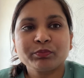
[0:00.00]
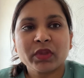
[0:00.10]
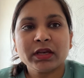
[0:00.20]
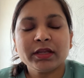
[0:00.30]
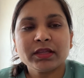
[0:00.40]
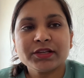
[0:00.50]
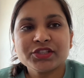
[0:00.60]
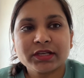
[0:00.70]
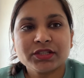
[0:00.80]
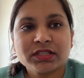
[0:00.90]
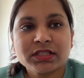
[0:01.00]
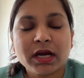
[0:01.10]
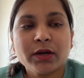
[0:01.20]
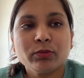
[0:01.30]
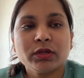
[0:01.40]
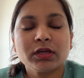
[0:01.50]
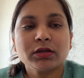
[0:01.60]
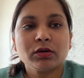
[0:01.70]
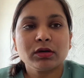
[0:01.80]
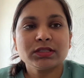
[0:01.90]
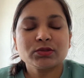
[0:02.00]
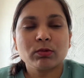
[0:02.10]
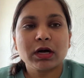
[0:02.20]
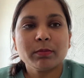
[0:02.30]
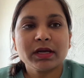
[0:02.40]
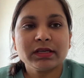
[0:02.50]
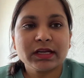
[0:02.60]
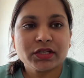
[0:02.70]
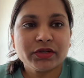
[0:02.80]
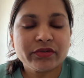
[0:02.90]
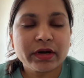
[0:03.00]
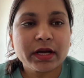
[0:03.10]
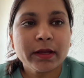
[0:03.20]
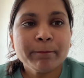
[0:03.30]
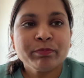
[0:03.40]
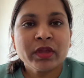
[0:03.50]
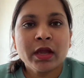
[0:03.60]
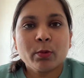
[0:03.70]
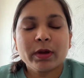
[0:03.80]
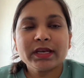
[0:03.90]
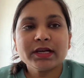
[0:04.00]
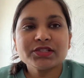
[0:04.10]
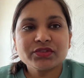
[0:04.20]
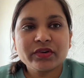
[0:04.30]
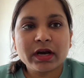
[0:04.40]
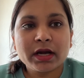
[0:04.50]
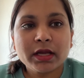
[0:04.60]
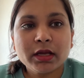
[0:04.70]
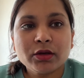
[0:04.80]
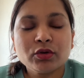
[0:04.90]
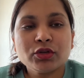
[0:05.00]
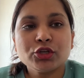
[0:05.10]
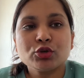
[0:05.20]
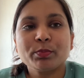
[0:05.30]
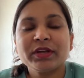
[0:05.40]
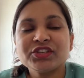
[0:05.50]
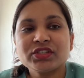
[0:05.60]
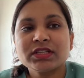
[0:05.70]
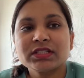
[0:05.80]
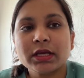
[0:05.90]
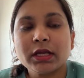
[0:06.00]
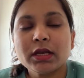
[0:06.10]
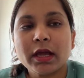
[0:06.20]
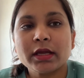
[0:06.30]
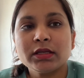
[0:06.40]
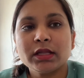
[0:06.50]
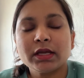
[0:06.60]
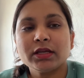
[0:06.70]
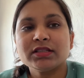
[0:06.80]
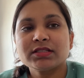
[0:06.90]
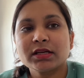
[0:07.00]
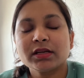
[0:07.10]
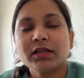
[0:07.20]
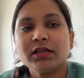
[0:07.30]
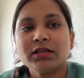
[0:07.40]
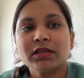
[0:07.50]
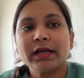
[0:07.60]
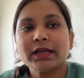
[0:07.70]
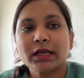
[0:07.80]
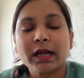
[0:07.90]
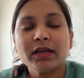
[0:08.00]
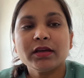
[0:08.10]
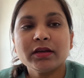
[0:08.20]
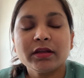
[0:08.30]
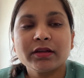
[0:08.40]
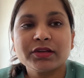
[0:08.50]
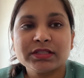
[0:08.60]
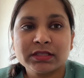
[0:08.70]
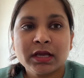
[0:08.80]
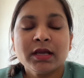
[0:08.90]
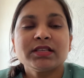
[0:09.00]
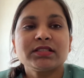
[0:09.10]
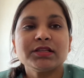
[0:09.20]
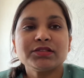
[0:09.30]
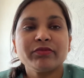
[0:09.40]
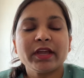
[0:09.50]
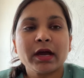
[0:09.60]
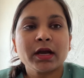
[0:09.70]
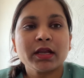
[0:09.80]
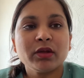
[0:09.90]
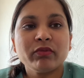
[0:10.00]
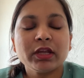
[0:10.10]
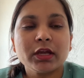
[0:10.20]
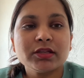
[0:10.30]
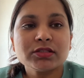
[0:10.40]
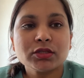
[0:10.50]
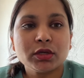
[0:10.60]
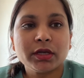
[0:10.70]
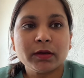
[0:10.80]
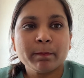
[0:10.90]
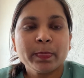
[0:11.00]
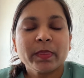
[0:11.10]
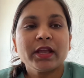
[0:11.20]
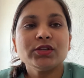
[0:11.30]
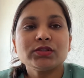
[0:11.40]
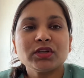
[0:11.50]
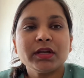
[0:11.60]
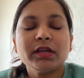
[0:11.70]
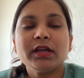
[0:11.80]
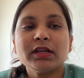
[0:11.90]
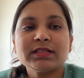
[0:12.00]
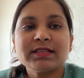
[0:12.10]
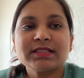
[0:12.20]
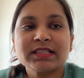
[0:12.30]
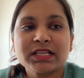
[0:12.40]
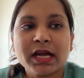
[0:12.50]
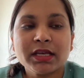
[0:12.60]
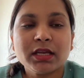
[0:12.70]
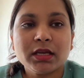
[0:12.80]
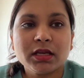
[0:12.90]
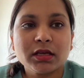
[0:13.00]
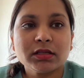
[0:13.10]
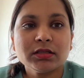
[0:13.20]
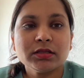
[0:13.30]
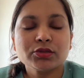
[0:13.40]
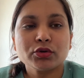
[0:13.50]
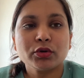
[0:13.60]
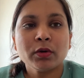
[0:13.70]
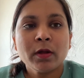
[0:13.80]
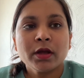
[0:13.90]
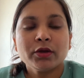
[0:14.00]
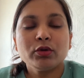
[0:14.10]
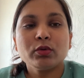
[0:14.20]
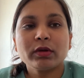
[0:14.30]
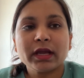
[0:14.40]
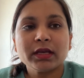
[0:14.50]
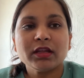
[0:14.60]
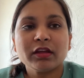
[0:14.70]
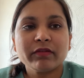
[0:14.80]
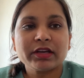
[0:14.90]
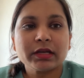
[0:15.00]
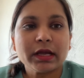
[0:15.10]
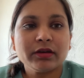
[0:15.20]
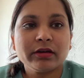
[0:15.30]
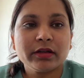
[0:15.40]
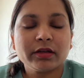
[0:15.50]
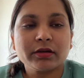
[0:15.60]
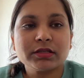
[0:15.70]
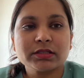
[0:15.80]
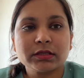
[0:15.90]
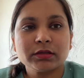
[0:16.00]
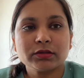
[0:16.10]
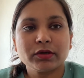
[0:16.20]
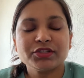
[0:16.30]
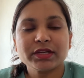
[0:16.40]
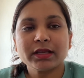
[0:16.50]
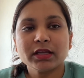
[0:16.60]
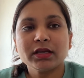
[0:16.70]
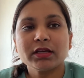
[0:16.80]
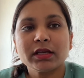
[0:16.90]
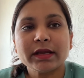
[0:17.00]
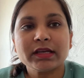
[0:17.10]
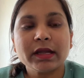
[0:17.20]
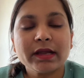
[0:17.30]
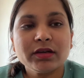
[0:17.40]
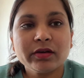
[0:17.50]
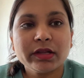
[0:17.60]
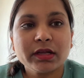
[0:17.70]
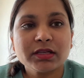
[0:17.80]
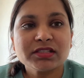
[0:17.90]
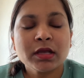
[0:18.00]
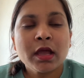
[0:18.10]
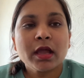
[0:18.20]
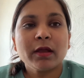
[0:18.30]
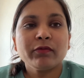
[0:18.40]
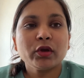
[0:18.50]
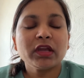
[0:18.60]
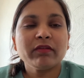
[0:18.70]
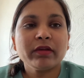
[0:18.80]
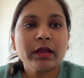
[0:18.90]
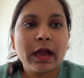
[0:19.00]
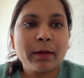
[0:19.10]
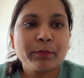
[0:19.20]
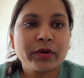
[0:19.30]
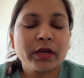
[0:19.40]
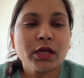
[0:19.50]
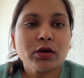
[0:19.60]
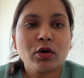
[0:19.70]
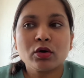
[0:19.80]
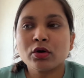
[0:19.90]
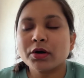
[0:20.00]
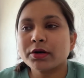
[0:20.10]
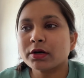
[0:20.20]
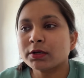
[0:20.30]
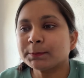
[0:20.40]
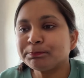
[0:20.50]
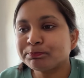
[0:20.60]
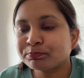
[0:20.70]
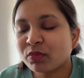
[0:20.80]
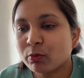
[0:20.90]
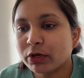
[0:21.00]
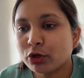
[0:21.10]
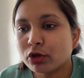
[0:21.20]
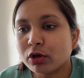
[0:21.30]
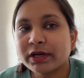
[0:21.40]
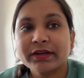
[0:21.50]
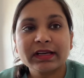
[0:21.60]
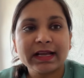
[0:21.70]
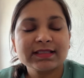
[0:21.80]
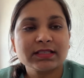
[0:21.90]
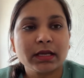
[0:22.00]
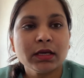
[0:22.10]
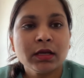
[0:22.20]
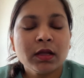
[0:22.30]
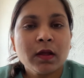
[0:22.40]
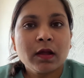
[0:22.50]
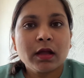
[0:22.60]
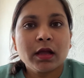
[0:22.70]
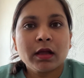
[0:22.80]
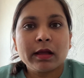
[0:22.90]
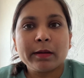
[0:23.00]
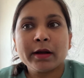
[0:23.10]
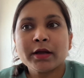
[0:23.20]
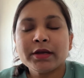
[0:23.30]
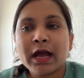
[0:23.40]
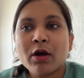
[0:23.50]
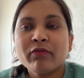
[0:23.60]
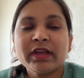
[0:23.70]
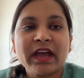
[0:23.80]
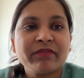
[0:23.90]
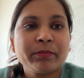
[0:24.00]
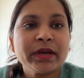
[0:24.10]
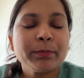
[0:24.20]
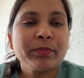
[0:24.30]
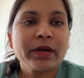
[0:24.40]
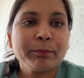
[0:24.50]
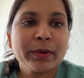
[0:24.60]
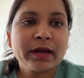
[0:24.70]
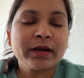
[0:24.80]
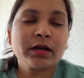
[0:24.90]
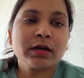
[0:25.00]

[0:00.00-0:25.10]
clean the injection site with alcohol swab and let it dry. When it's dry, you need to pinch the skin and then insert the needle at 90 degrees. Since we are giving insulin needles is a tiny needle, so you can give at 90 degrees. So inject the needle at 90 degrees. If you're giving heparin or what do you call it, Klaxin, now we have pre-prepared